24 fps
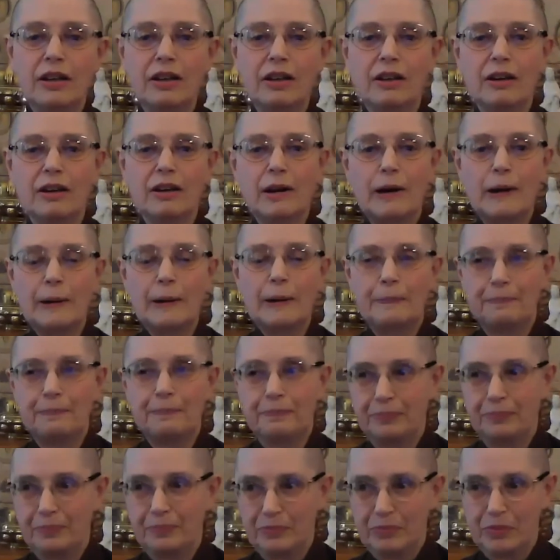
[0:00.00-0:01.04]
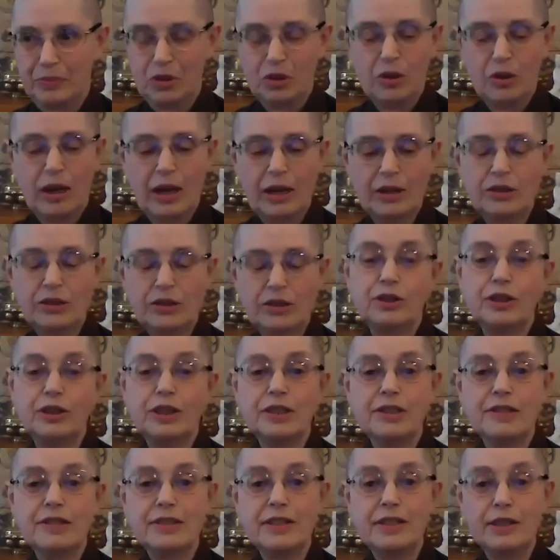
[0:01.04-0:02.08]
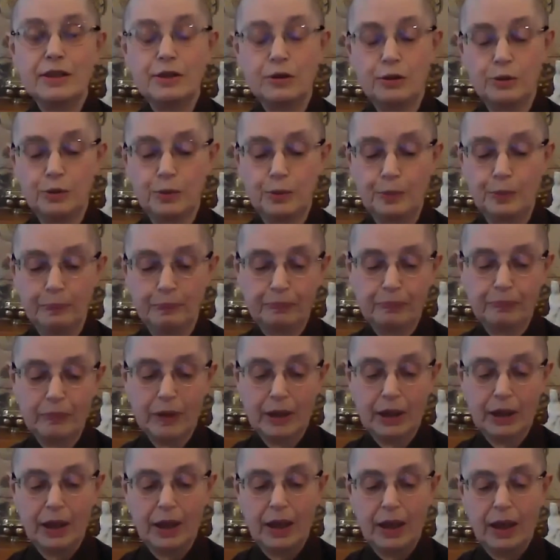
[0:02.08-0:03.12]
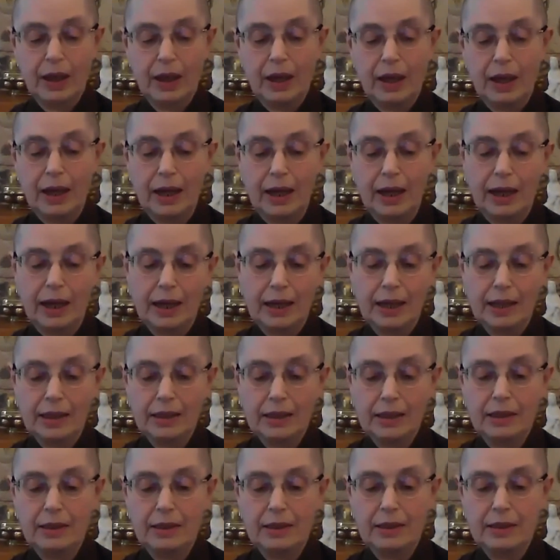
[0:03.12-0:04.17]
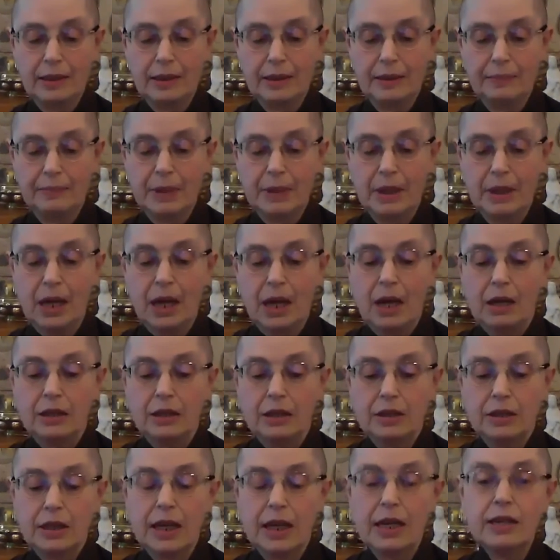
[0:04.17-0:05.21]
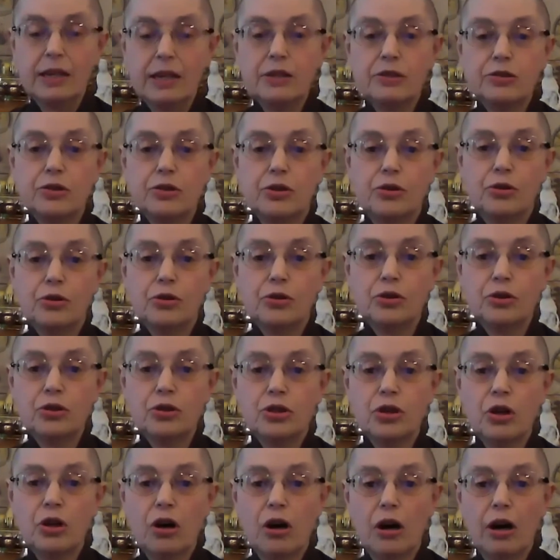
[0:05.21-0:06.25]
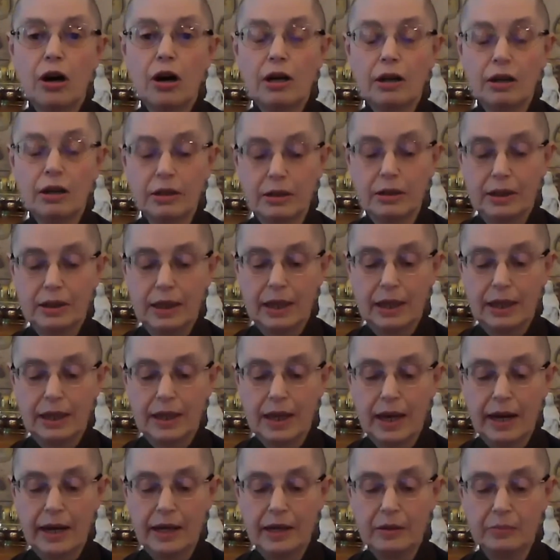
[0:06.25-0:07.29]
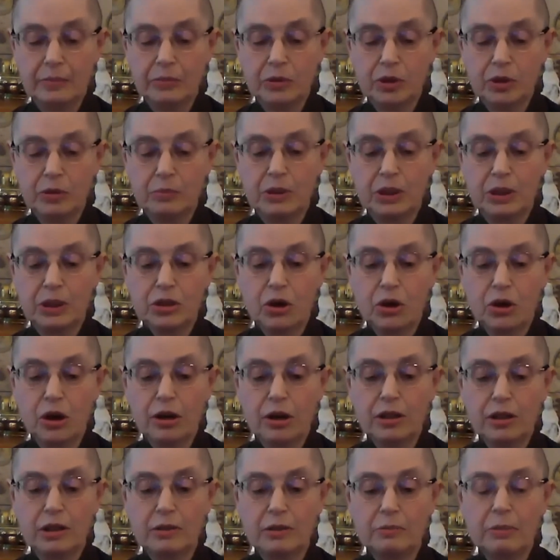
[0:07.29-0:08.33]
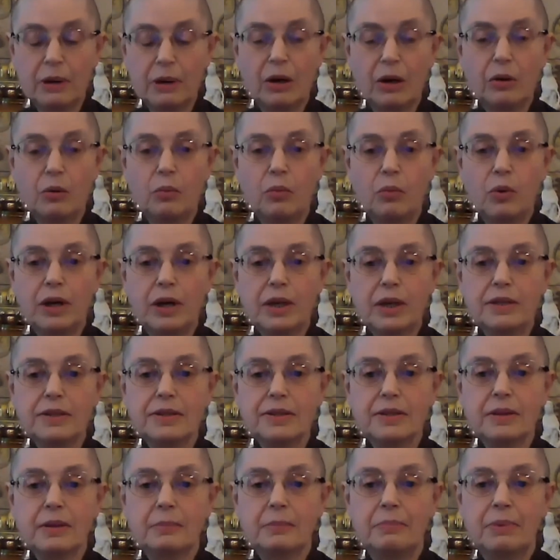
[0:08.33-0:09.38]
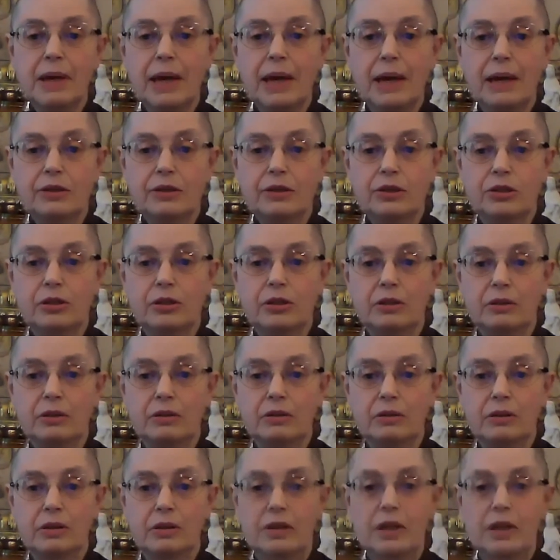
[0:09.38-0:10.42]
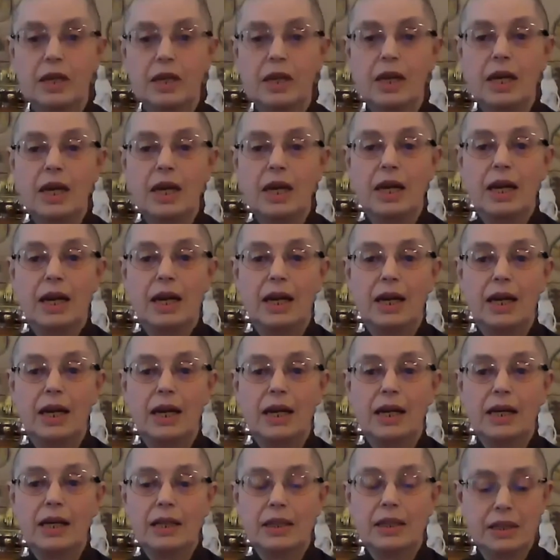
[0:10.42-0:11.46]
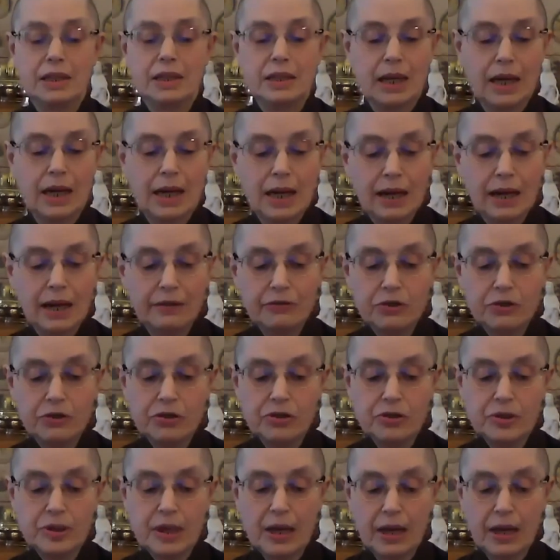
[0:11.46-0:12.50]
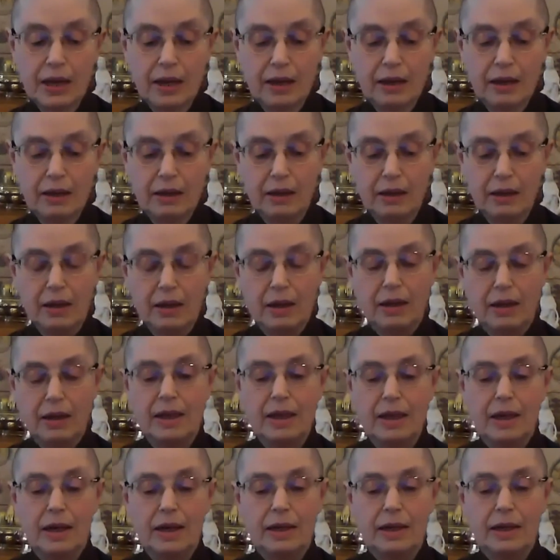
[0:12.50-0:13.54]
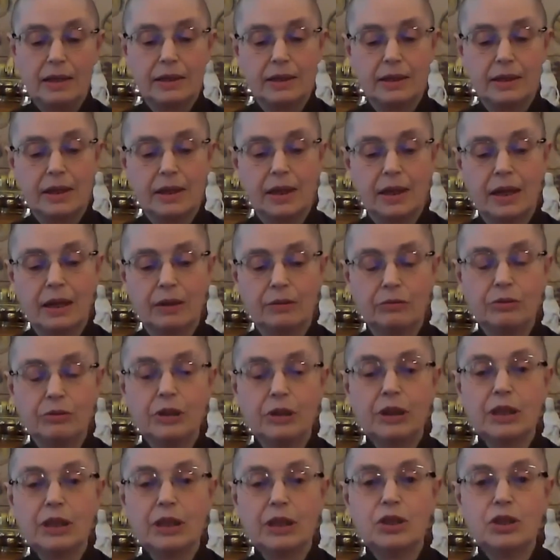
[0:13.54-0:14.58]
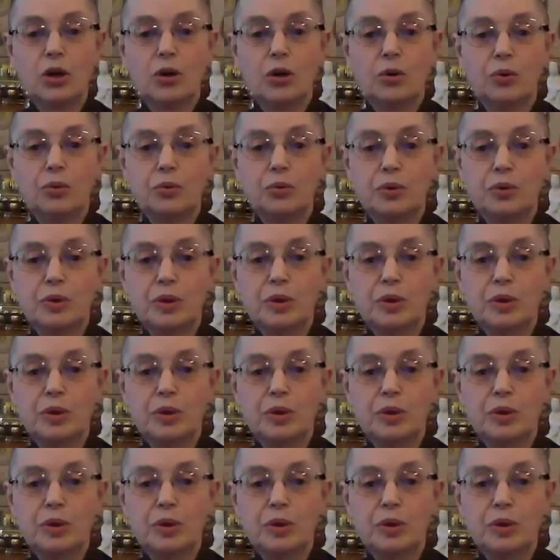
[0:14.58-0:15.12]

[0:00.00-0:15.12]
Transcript: to actually see you. And today is the third talk, and I am going to be talking about what is compassion. And I have to say that I really don't